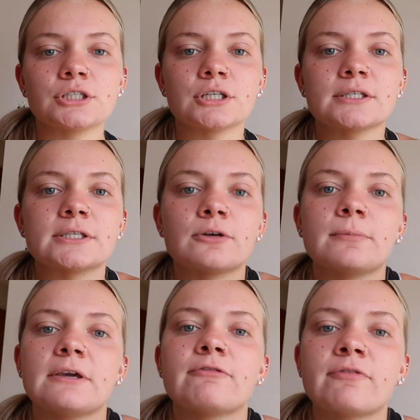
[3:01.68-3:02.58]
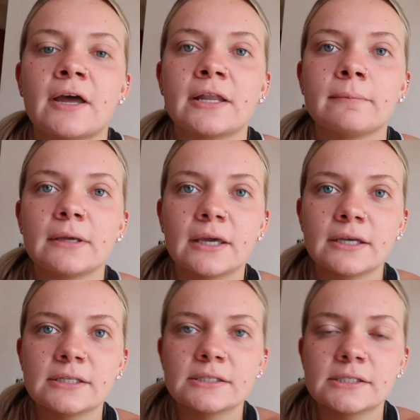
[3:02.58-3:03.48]
should still be fun
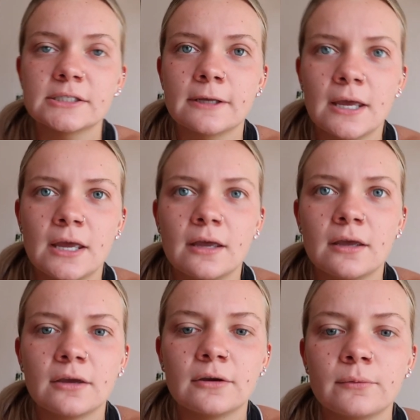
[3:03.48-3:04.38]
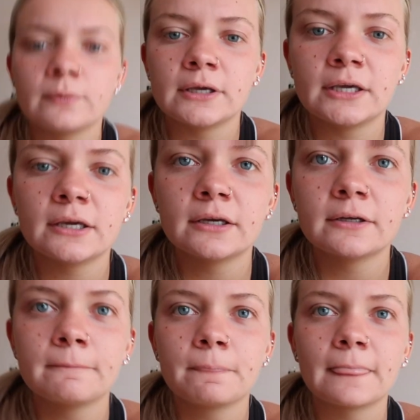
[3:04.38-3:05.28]
because we
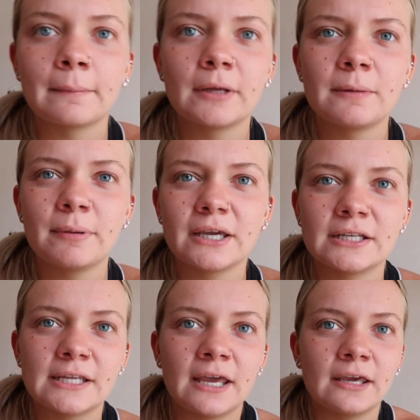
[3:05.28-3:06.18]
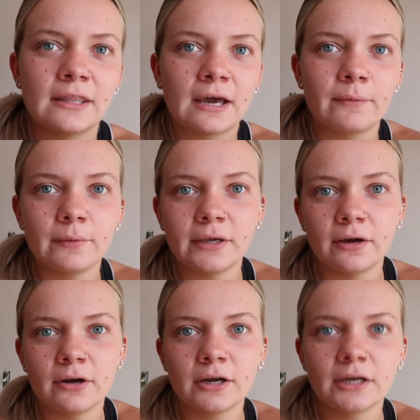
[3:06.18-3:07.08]
I'm going to pick a day that we
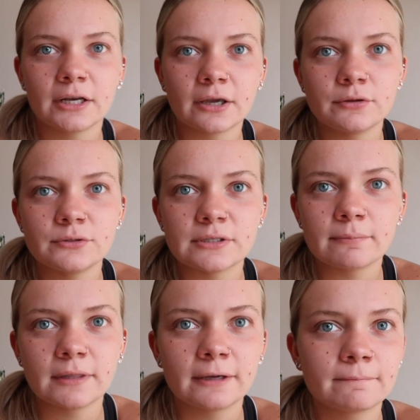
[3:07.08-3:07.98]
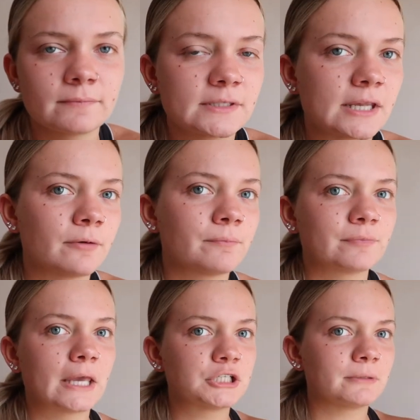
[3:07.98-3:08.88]
are going to go do something, so
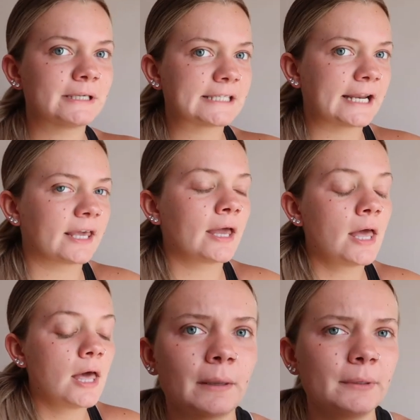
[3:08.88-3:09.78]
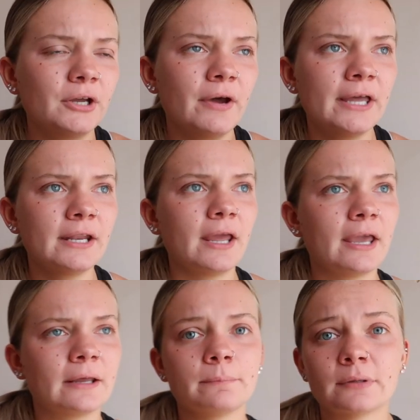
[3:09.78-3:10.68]
it should be exciting. I'm going to go ahead
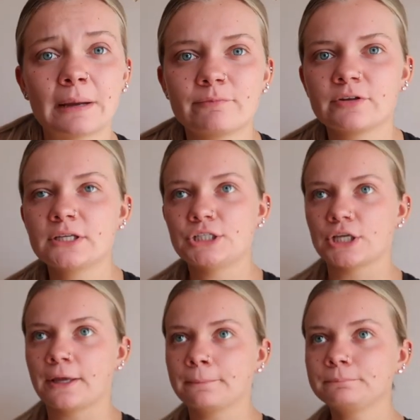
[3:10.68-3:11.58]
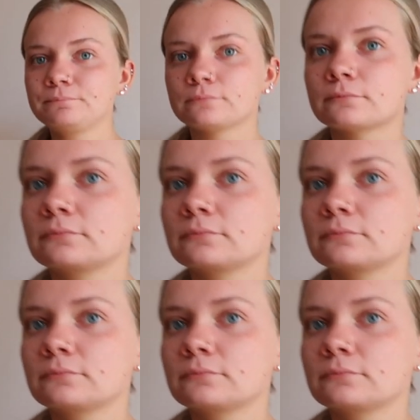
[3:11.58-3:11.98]
and prep for the gym.